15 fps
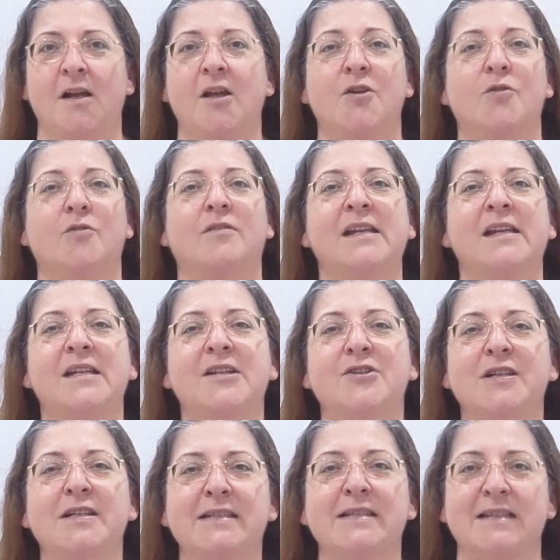Your
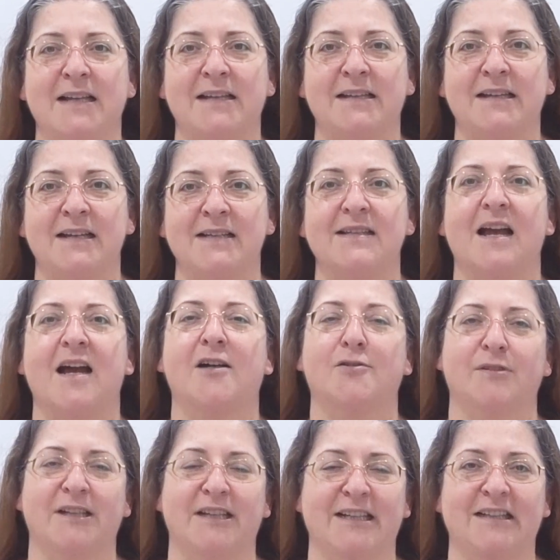initial settings are
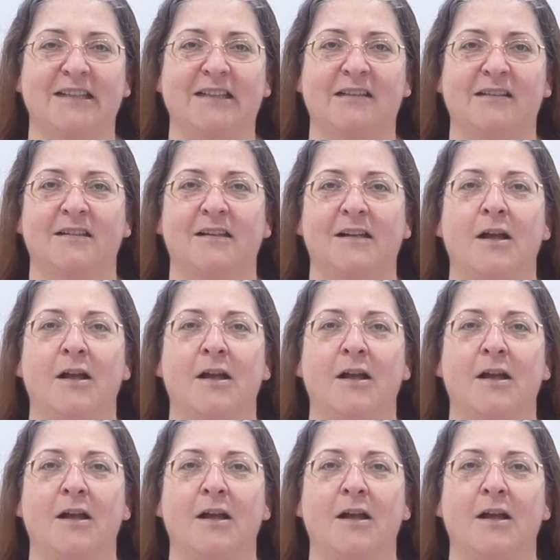critical.